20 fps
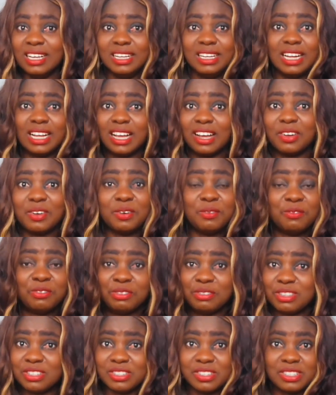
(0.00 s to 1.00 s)
they can
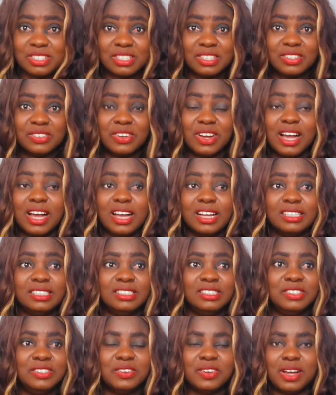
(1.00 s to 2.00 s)
confuse us, you know. And,
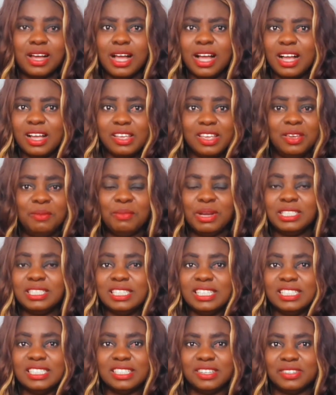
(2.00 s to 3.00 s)
you know,
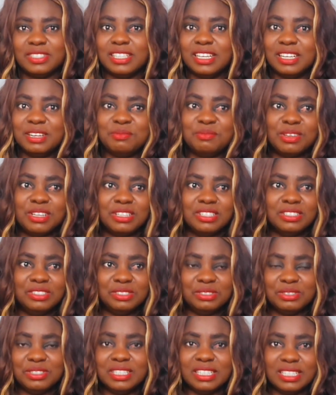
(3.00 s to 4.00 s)
imagine a child telling me,
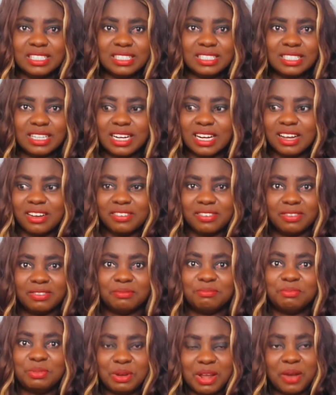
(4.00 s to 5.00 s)
do this and
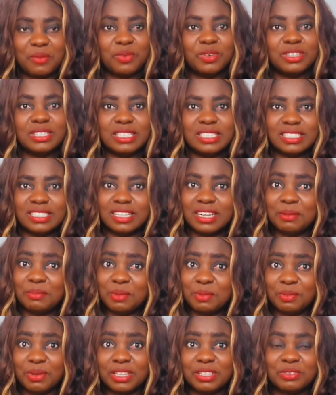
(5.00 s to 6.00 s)
I want this and I
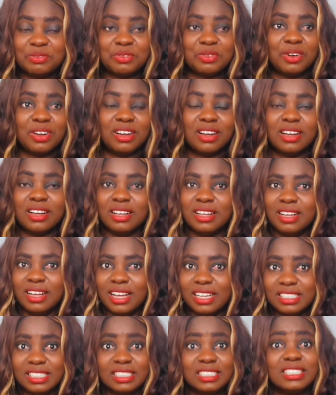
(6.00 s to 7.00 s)
prepared it for her.
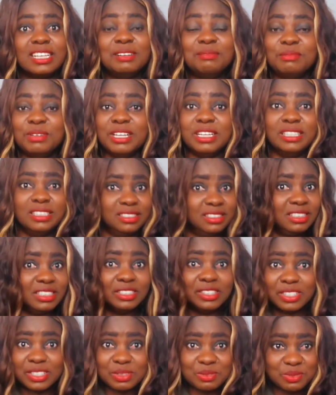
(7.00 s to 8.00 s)
And she's telling me
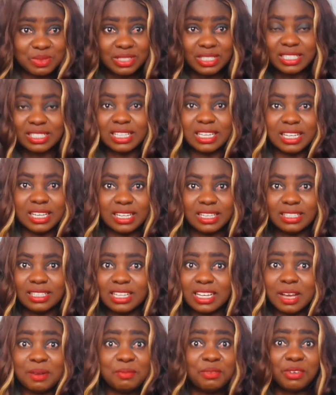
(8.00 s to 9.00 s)
she doesn't want it again.
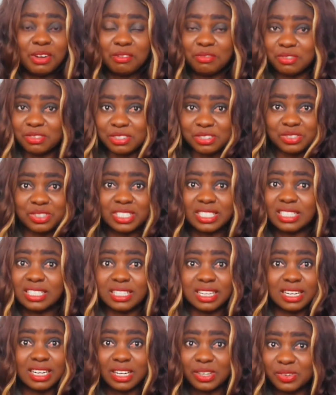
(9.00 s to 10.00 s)
It can be very
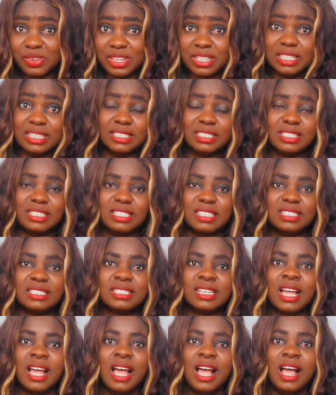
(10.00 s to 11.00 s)
frustrating and annoying, isn't it?
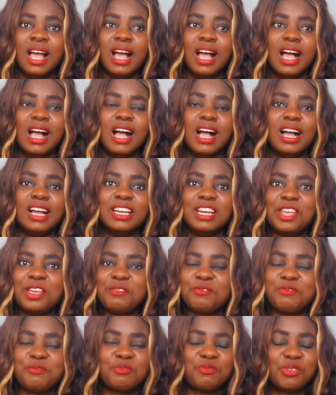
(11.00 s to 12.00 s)
And
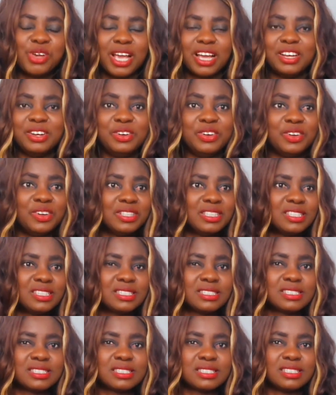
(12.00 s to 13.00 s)
if we are not
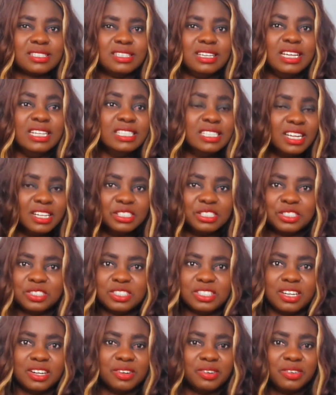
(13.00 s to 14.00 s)

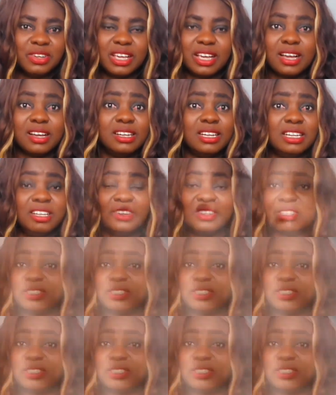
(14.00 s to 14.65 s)
intentional, it can lead